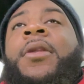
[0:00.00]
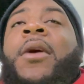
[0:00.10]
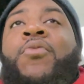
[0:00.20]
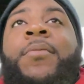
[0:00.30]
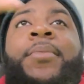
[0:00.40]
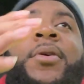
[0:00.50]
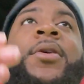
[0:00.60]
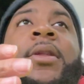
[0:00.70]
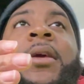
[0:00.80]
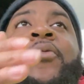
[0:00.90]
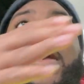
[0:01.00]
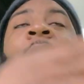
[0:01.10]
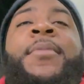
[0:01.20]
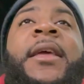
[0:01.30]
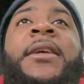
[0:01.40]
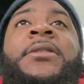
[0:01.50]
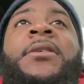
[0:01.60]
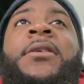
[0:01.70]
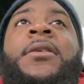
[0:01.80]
Now, what Bud did with Amnesia,